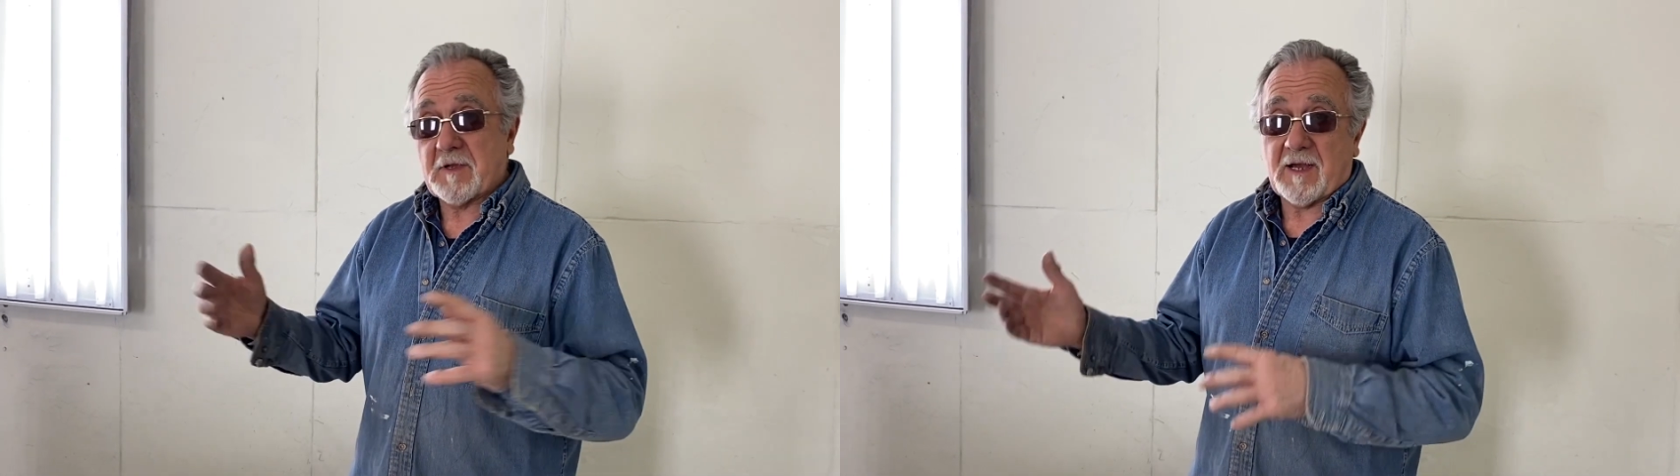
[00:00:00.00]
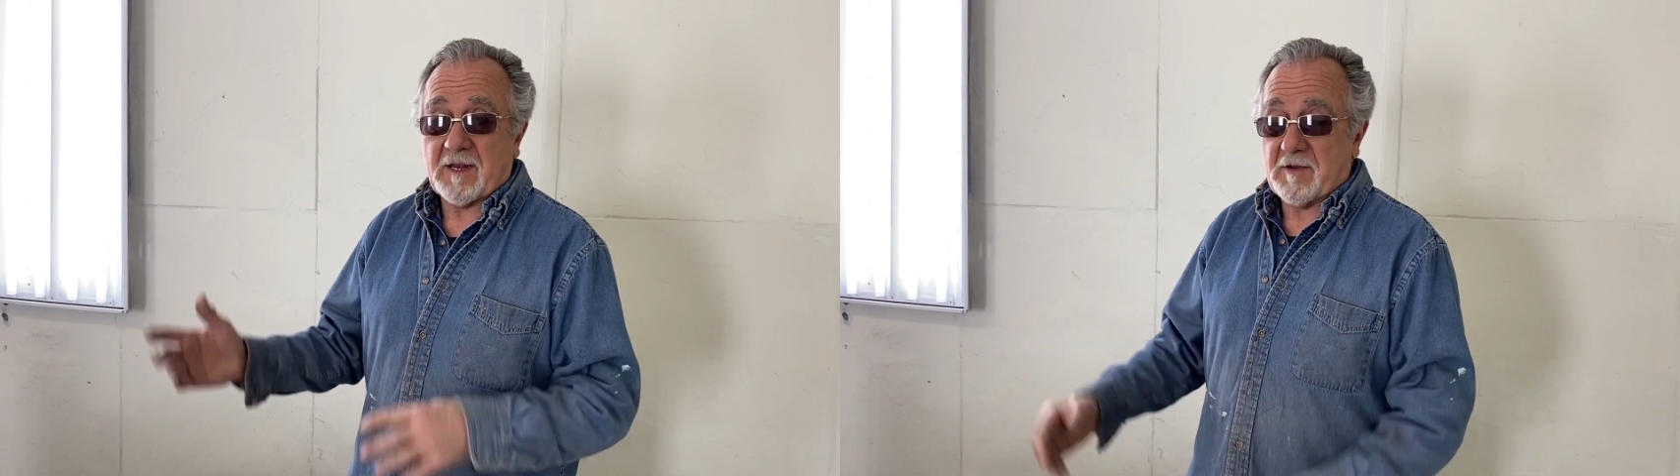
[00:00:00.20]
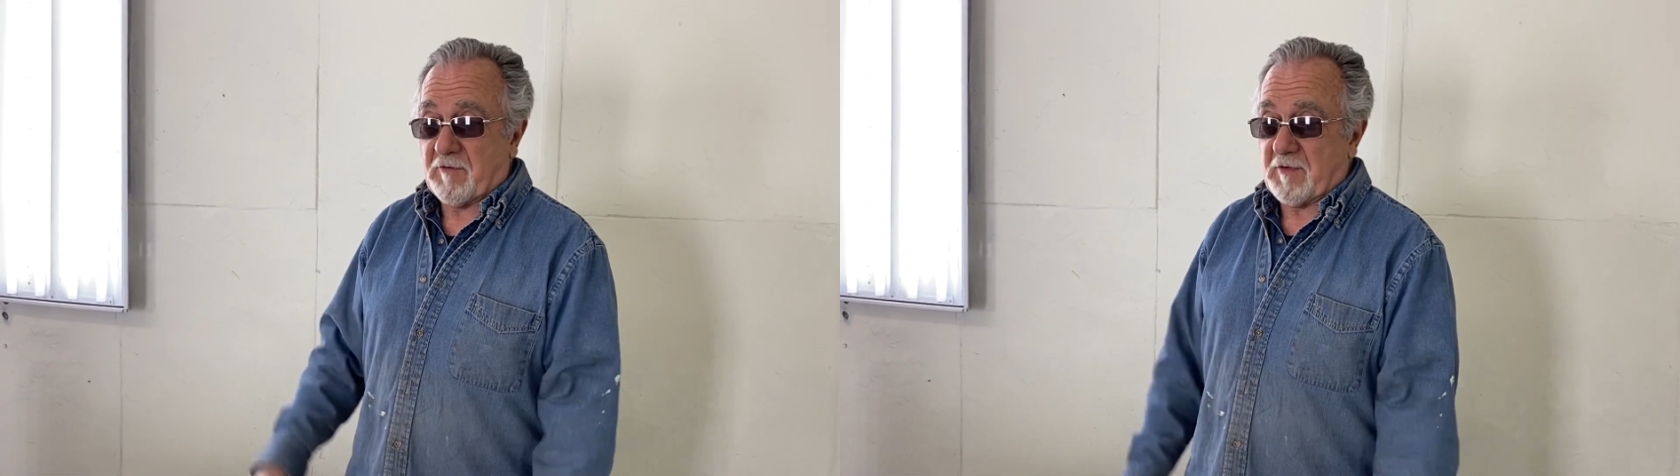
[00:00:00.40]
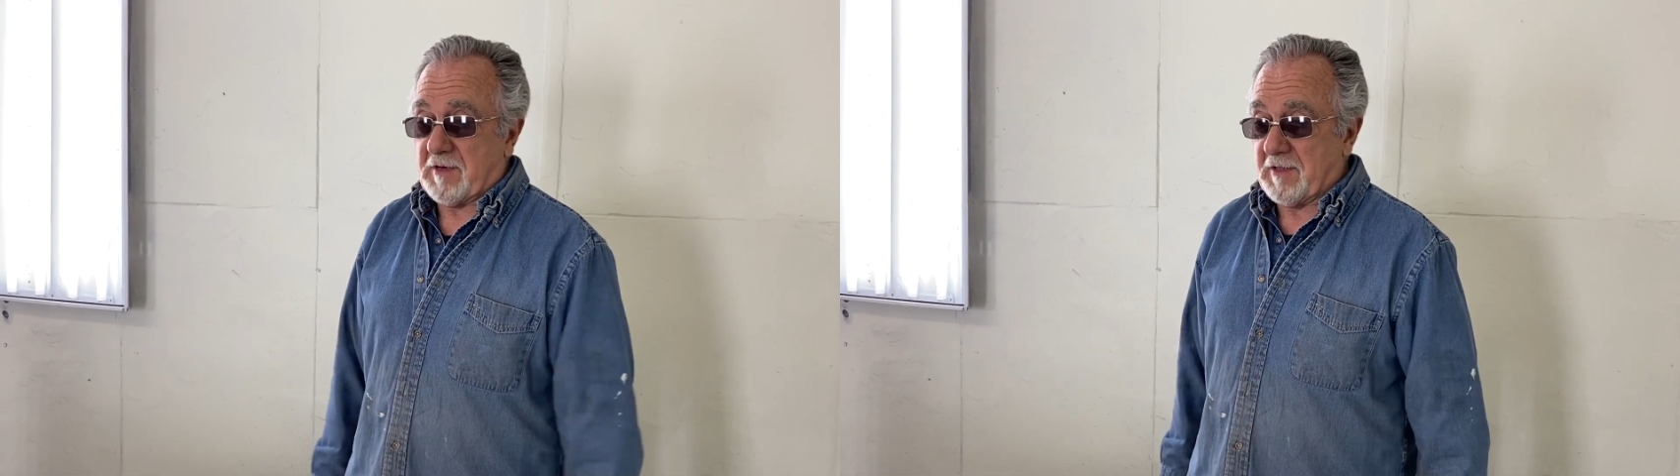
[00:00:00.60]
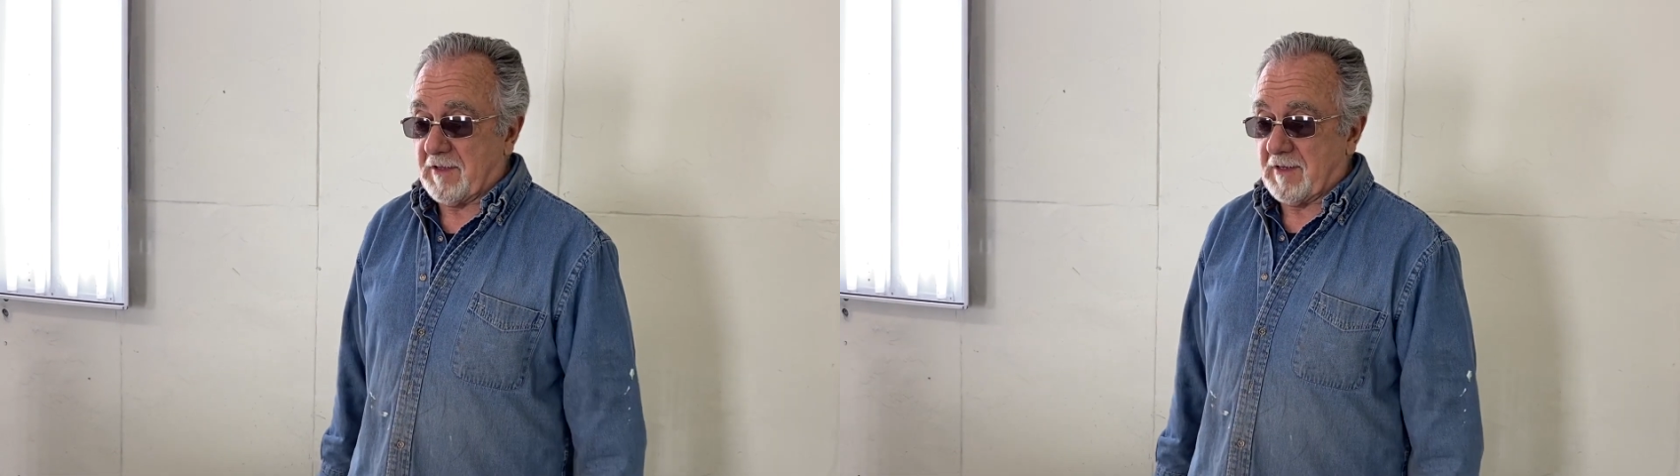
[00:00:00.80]
kind of different
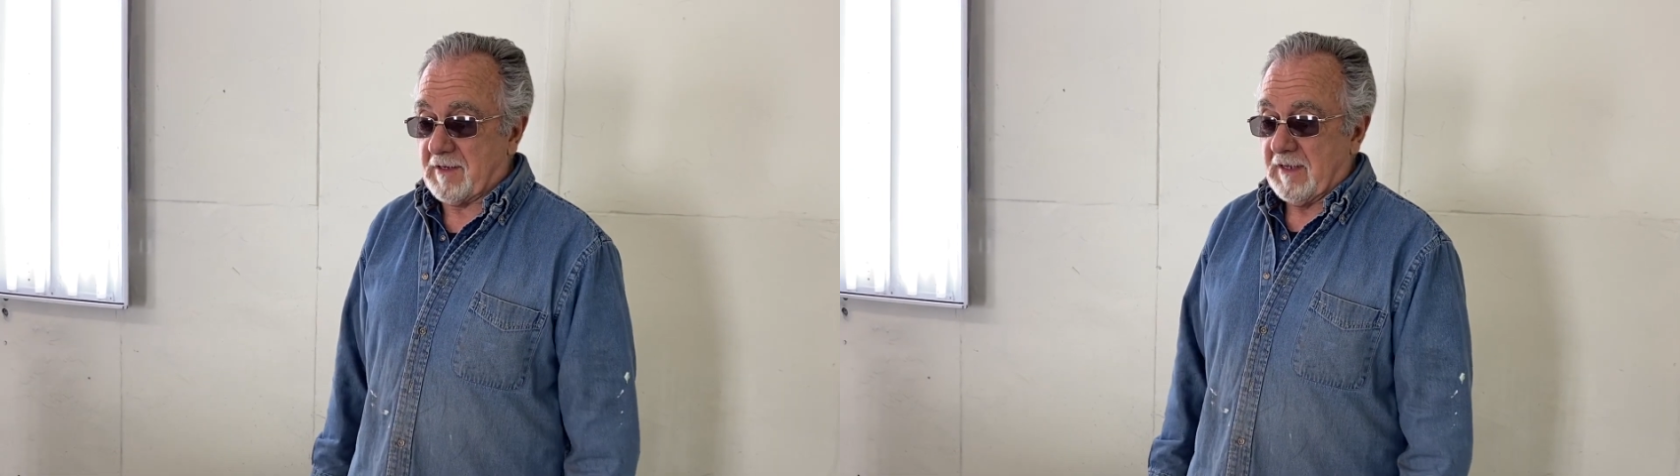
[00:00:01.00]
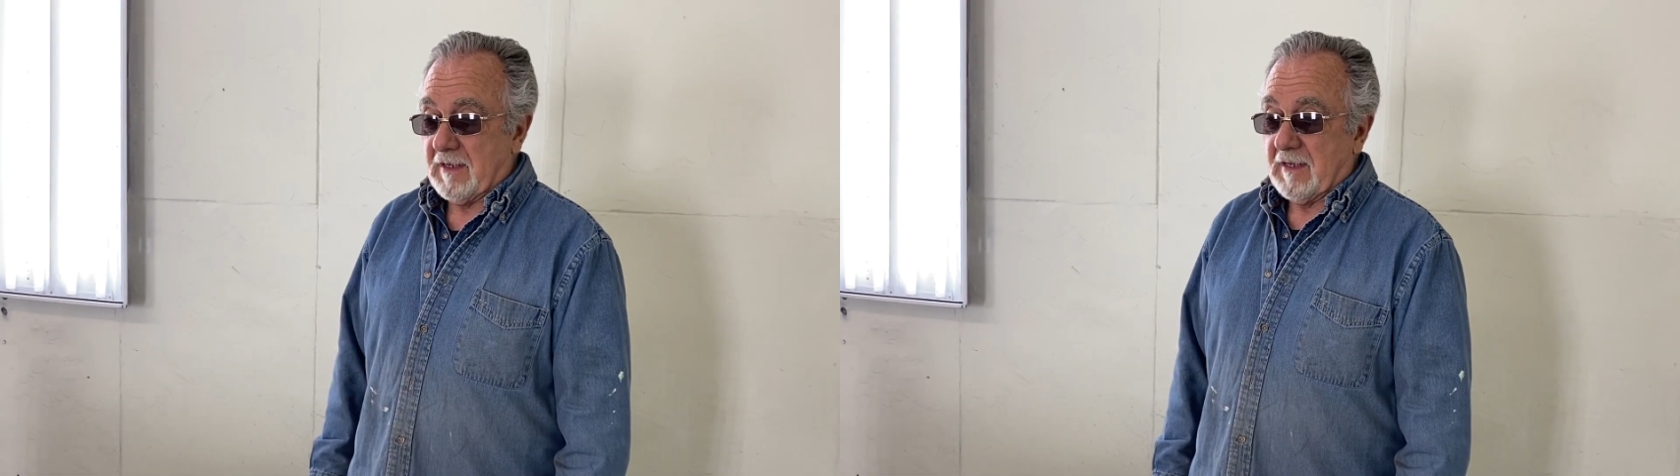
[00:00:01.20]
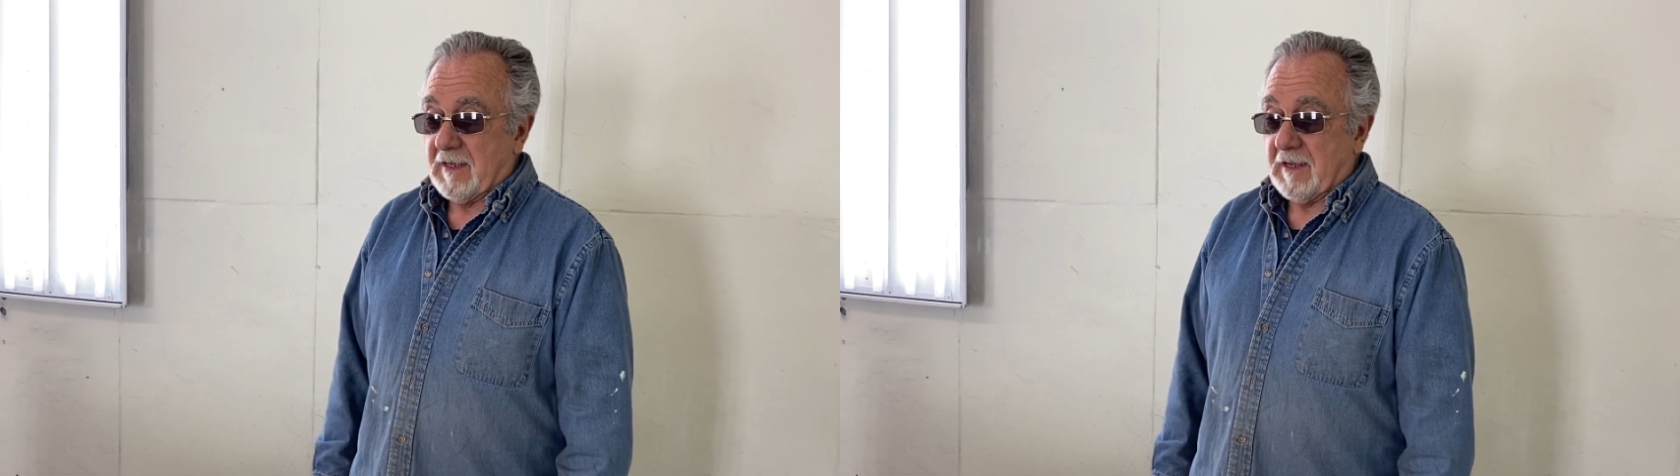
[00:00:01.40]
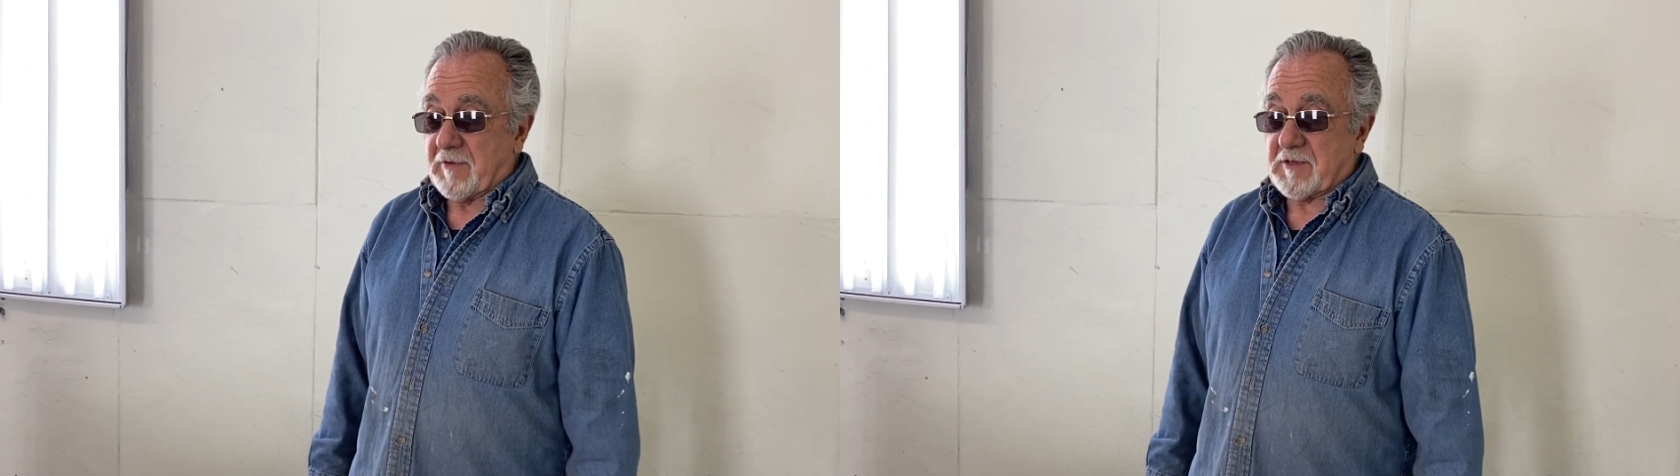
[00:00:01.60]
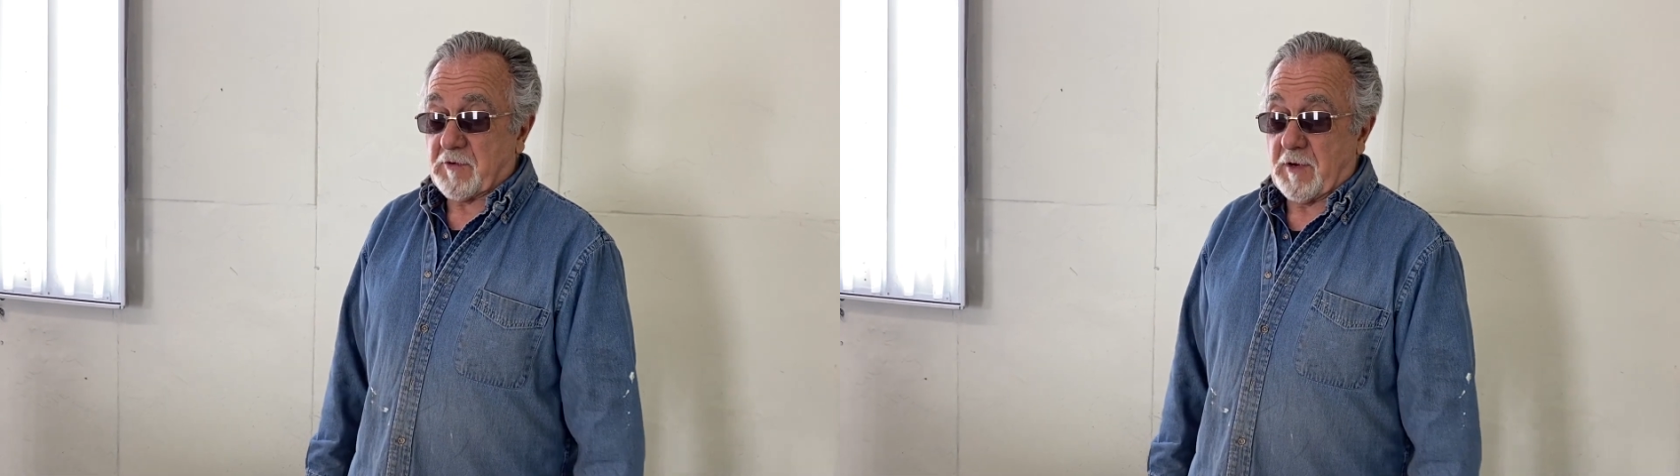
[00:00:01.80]
deal,
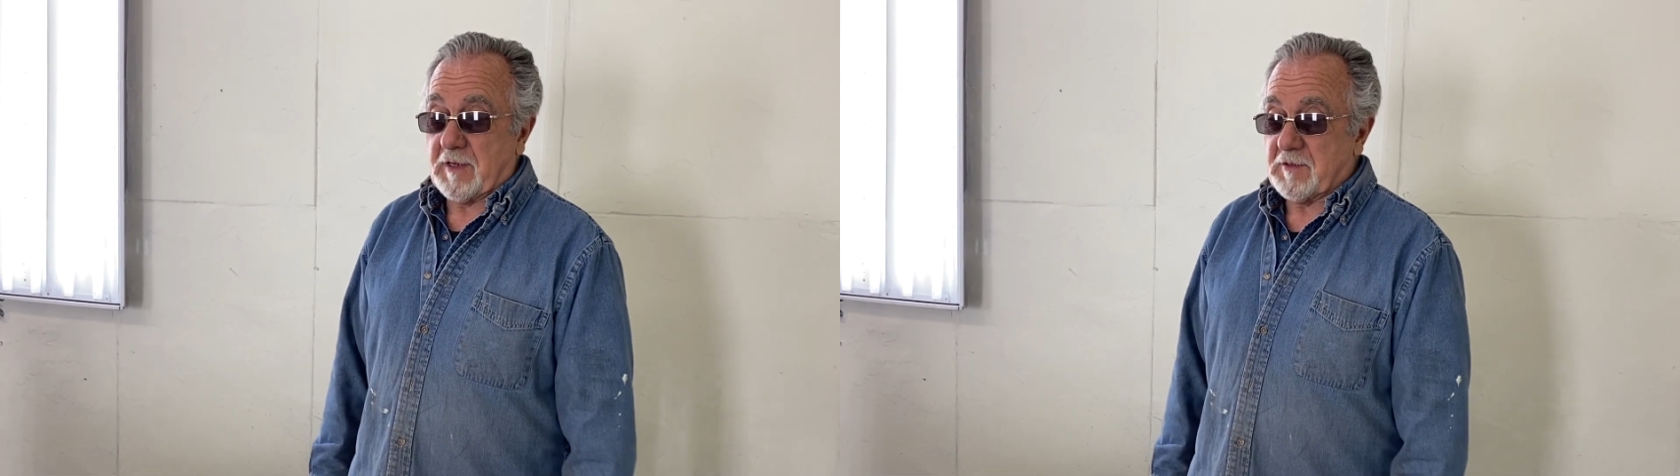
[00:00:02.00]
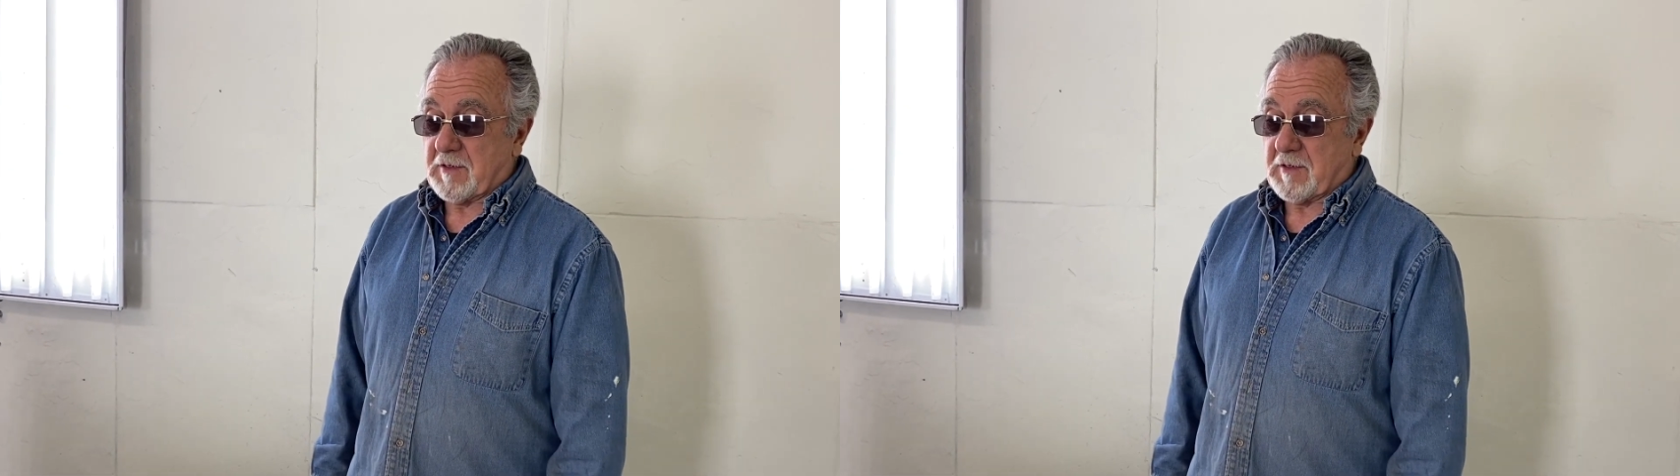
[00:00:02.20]
every trend you can